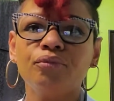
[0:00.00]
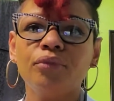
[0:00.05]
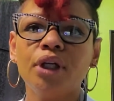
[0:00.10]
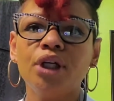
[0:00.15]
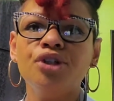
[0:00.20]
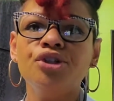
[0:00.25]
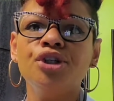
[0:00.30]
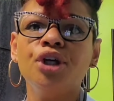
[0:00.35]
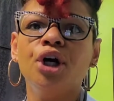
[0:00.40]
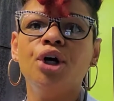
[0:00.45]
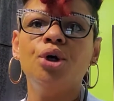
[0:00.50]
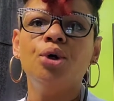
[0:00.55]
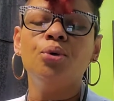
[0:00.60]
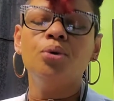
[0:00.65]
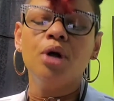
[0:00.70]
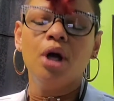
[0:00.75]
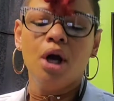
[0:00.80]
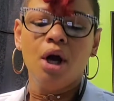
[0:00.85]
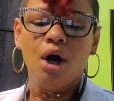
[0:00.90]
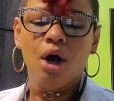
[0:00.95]
So
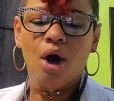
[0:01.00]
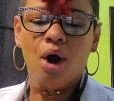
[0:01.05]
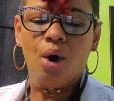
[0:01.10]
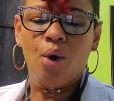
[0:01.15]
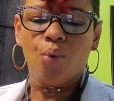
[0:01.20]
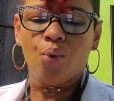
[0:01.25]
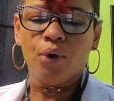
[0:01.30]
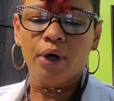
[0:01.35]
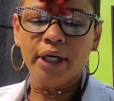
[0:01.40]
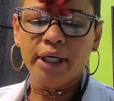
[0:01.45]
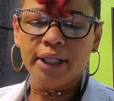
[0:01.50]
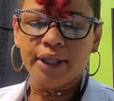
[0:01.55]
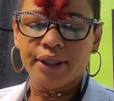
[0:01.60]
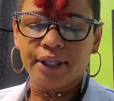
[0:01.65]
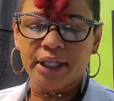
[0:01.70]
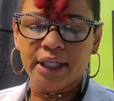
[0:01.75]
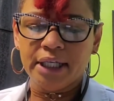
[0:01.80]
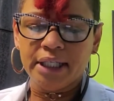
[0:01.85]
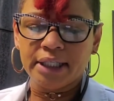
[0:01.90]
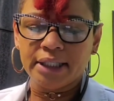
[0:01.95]
one of the
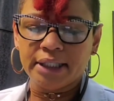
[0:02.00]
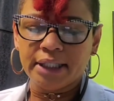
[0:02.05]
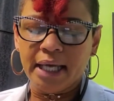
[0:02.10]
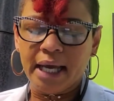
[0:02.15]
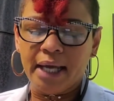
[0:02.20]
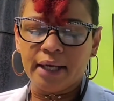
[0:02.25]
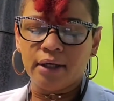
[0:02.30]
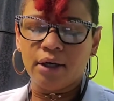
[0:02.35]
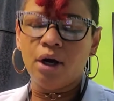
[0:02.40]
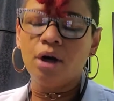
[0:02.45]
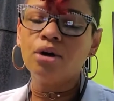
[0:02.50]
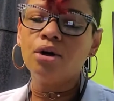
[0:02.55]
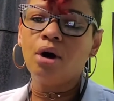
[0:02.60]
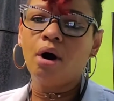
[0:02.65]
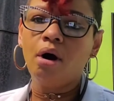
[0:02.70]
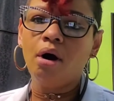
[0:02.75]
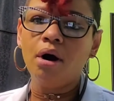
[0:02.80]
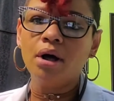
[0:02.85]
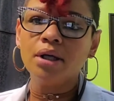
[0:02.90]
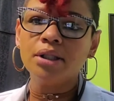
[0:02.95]
things that
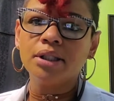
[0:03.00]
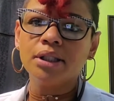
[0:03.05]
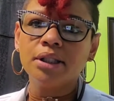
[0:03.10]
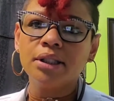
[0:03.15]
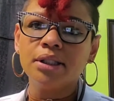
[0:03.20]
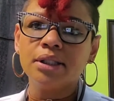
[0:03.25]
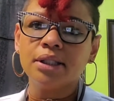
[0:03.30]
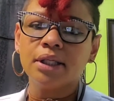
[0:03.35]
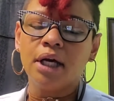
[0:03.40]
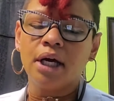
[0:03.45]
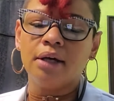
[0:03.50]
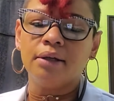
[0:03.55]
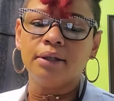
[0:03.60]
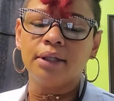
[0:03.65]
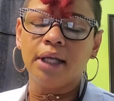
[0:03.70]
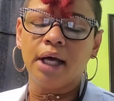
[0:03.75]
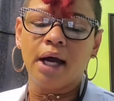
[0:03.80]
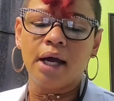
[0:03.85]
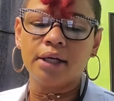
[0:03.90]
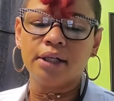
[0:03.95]
causes a
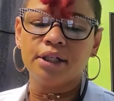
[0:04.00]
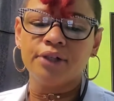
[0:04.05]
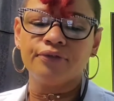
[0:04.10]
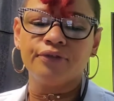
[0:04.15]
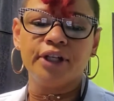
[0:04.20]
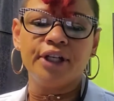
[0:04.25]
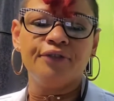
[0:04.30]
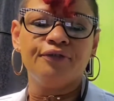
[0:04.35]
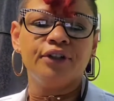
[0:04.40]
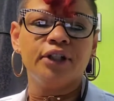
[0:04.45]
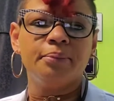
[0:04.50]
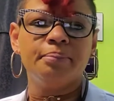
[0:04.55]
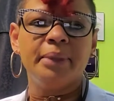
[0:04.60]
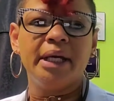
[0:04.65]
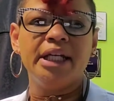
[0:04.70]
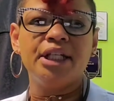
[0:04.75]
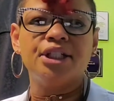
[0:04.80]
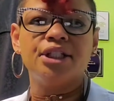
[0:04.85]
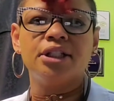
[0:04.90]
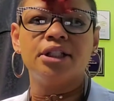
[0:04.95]
lot of
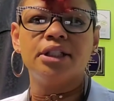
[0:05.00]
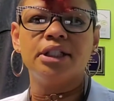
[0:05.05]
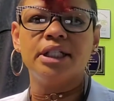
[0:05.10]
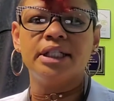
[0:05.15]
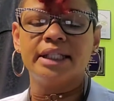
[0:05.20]
inflammation is